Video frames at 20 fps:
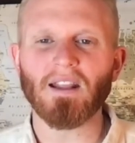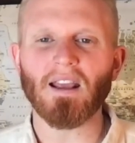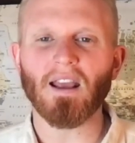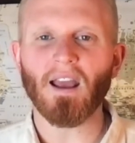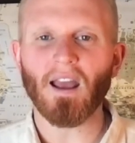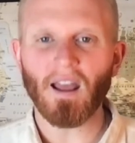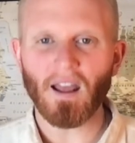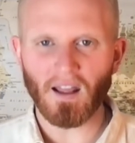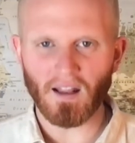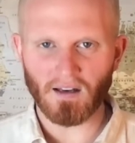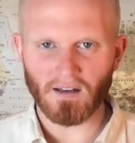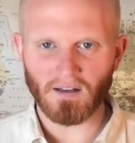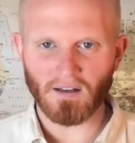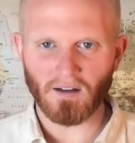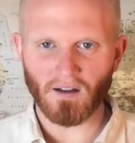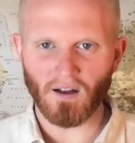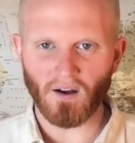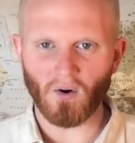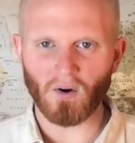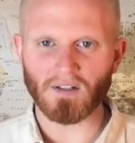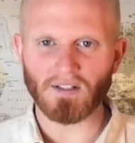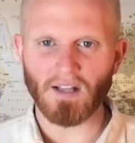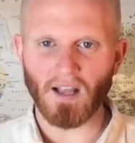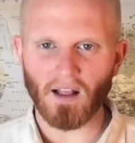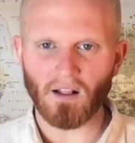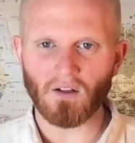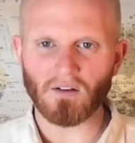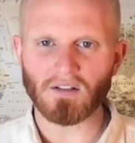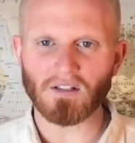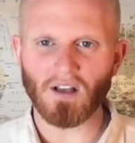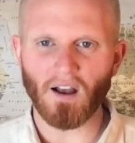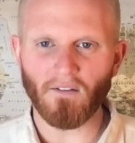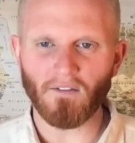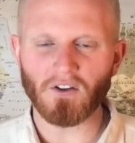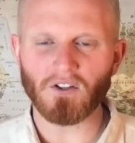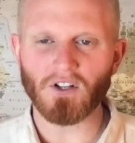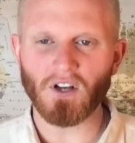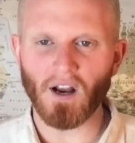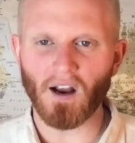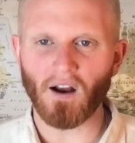the end, or telos, of a
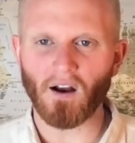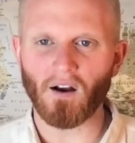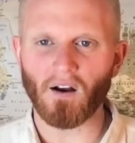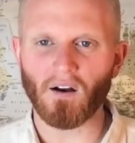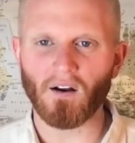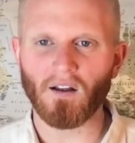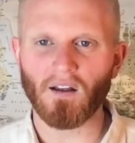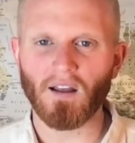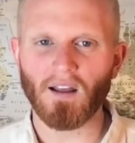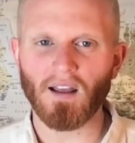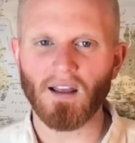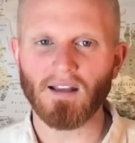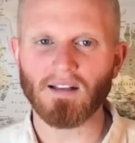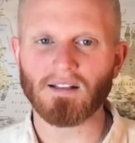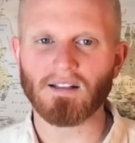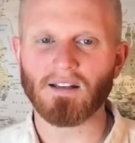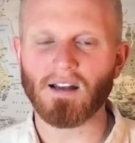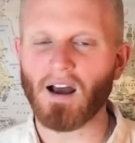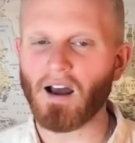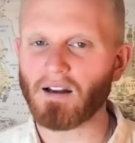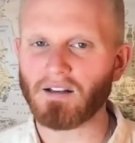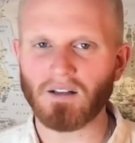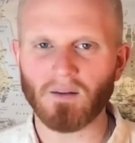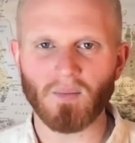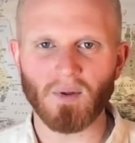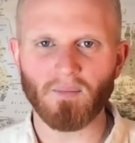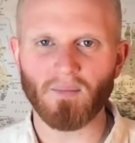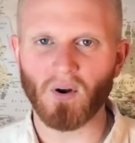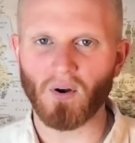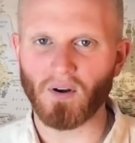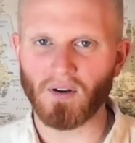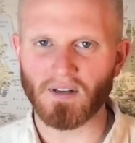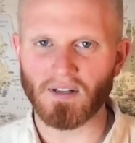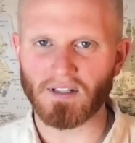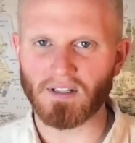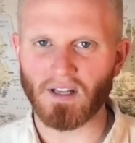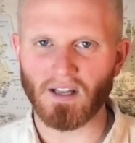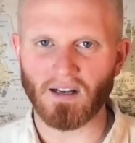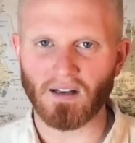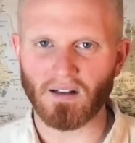chair is not to be burned
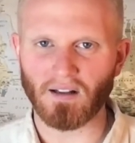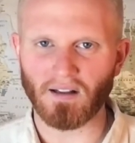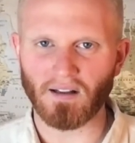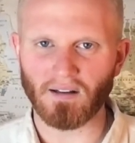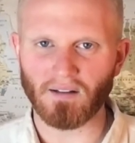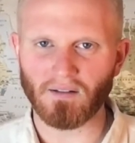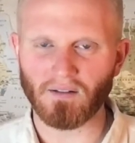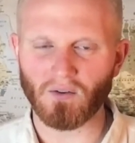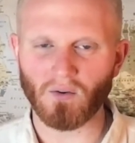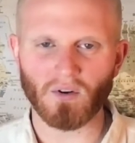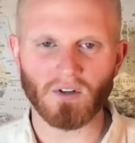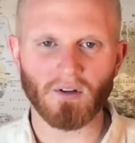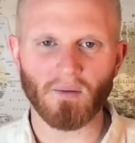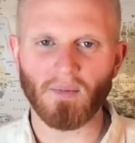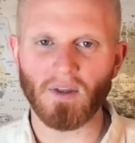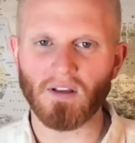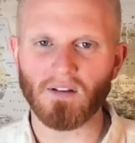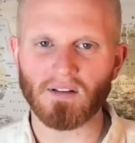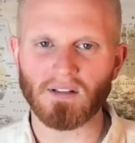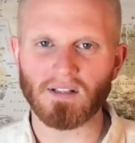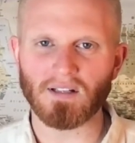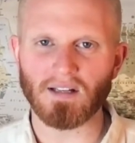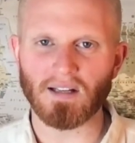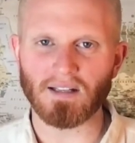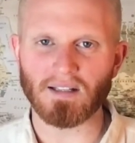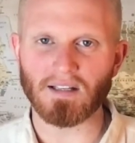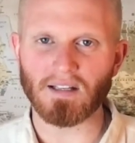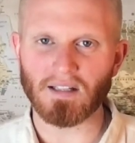as kindling, nor to be used as a